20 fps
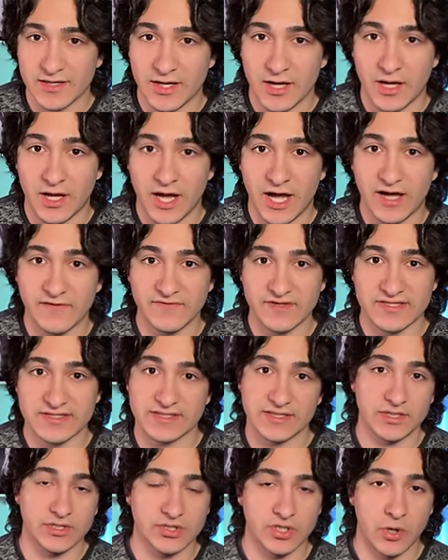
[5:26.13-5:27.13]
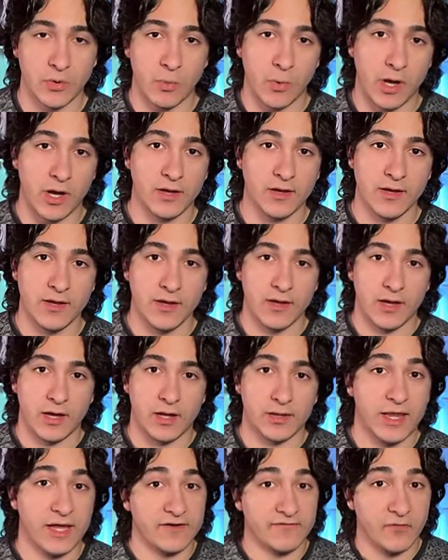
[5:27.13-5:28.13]
uh, obviously you don't want
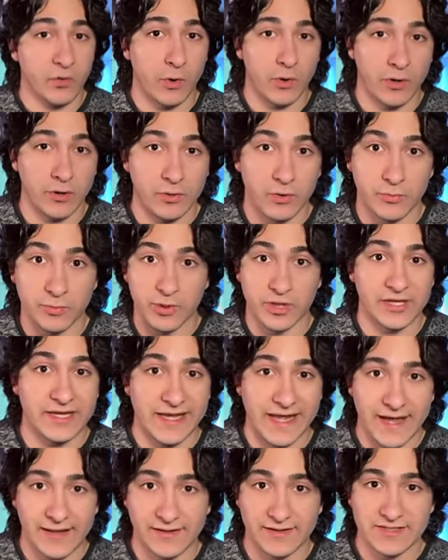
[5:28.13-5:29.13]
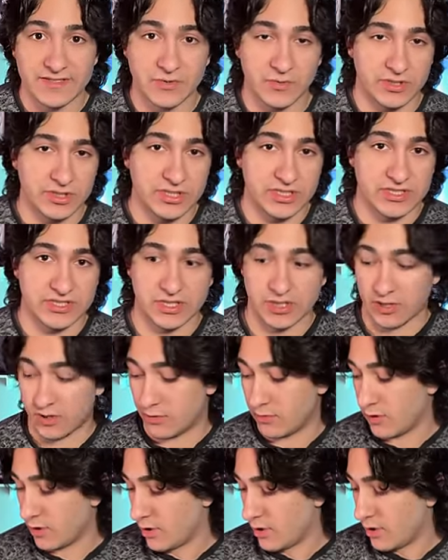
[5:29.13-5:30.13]
a lot of coracobrachialis which is you
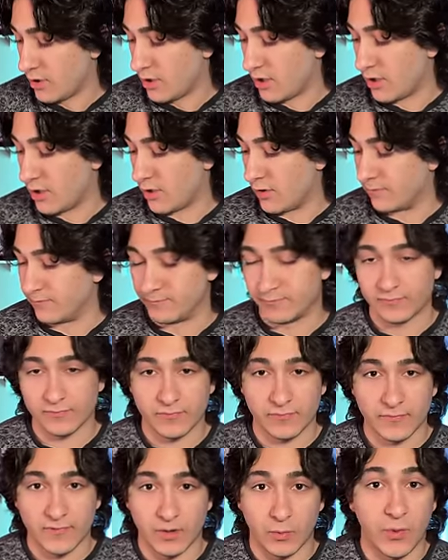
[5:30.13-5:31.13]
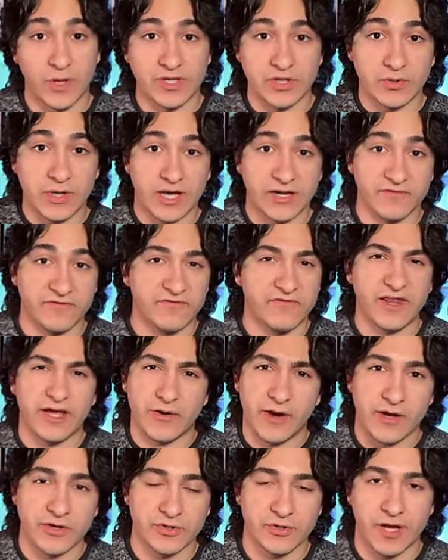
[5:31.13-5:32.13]
know um, when you kind of
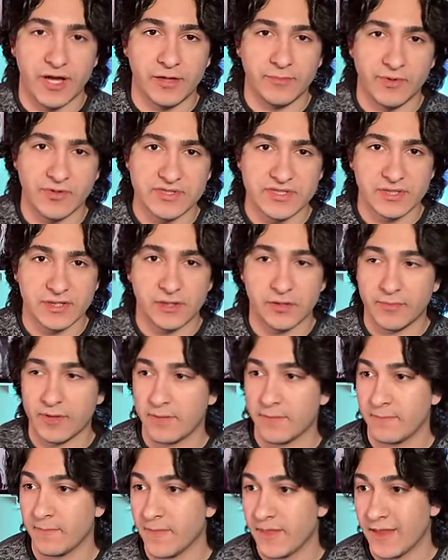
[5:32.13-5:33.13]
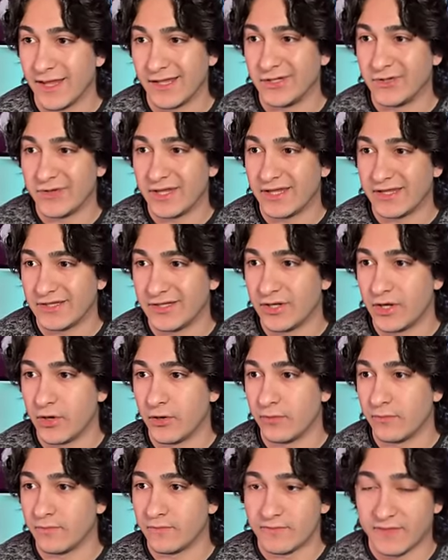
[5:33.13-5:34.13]
flare out your elbows a little bit and you get, you
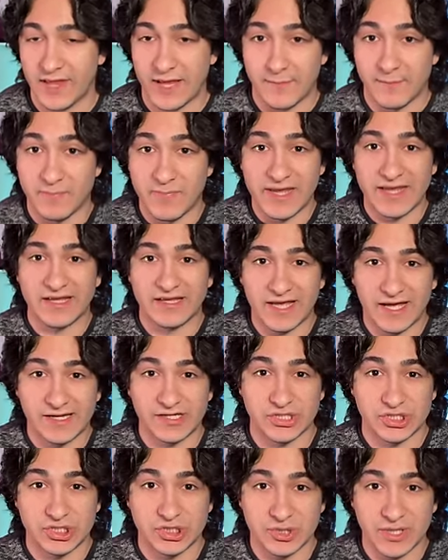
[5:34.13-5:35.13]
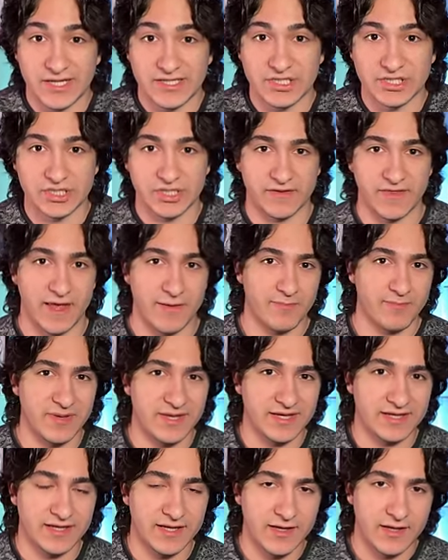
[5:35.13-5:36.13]
know, that big kind of stretch or that
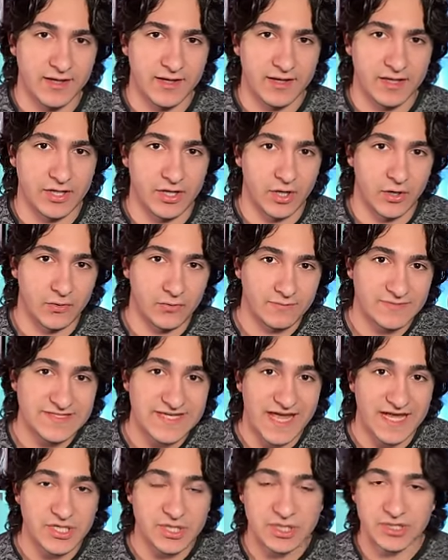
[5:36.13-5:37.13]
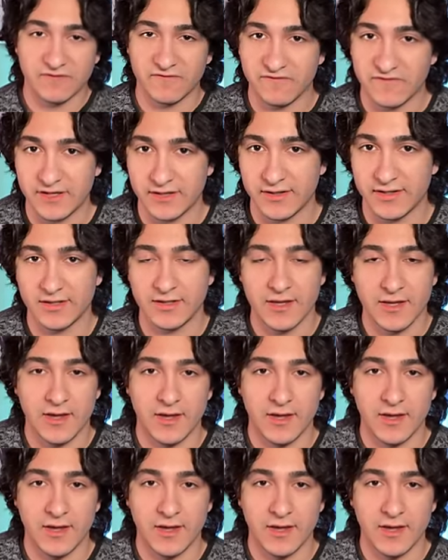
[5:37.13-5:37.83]
big, you know, tension feeling